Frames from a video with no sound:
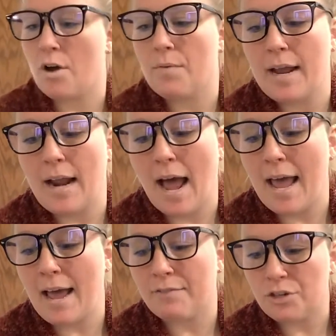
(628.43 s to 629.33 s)
right, I
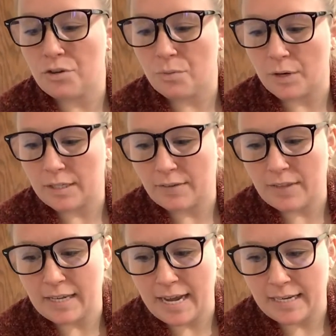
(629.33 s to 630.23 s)
have 2 words of
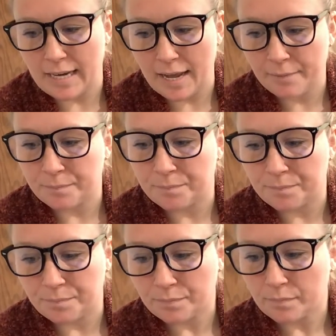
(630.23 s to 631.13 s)
the day today.
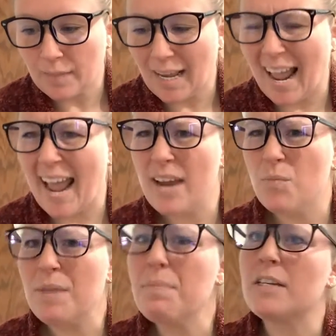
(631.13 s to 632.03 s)
And
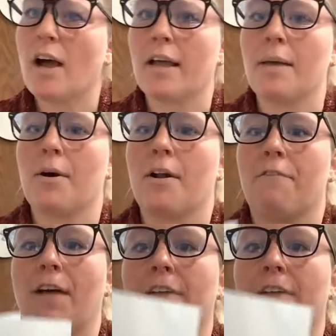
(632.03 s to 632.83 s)
we've been talking about our 5